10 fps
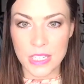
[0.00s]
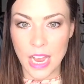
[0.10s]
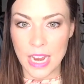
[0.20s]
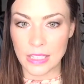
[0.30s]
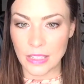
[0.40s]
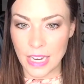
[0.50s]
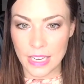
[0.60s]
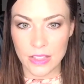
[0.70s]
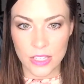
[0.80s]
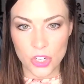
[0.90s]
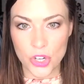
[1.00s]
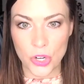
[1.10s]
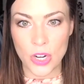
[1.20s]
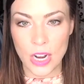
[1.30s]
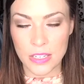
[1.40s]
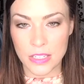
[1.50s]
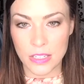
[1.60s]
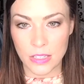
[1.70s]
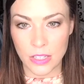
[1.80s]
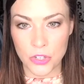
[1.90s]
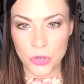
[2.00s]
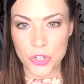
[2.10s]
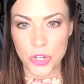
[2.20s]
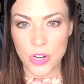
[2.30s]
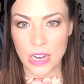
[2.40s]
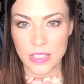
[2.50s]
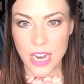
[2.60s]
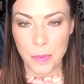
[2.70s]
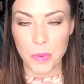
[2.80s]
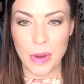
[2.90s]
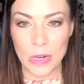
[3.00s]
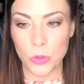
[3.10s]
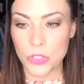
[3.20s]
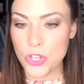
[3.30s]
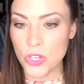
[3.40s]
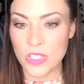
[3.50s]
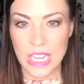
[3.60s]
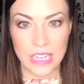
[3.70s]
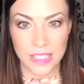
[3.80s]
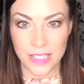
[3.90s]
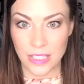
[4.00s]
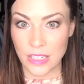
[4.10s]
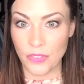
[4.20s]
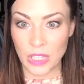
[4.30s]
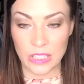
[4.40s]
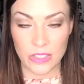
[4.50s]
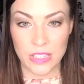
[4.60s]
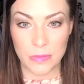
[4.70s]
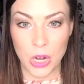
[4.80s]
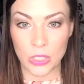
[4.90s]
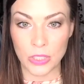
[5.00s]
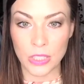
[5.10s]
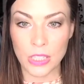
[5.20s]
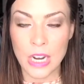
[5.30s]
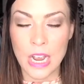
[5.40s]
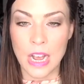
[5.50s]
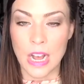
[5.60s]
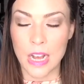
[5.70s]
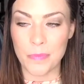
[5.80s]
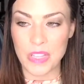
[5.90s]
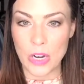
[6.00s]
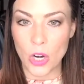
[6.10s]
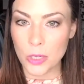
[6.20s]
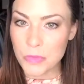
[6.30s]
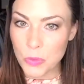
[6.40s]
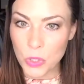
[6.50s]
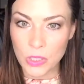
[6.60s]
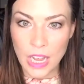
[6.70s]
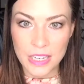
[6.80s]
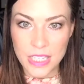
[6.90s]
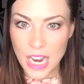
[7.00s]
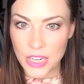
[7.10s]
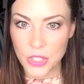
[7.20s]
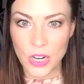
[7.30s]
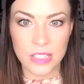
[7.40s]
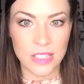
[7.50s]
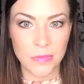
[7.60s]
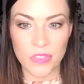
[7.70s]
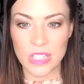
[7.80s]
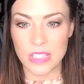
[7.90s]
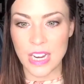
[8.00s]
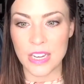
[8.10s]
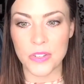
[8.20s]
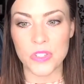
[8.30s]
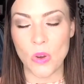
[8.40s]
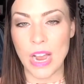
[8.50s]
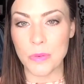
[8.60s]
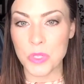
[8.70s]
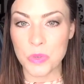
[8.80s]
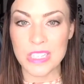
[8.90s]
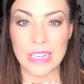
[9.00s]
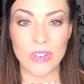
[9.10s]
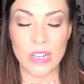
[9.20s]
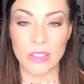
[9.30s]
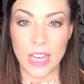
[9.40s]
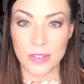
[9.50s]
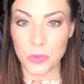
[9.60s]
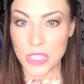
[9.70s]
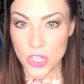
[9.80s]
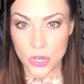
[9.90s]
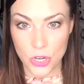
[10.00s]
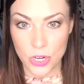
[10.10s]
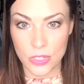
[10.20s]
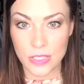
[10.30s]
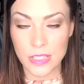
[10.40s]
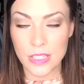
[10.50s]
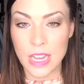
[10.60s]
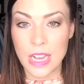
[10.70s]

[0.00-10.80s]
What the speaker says: I laid this shirt on the new shirt on top of my old shirts and it's significantly smaller. The arms were a lot tighter on some of the styles. So I was receiving a lot of returns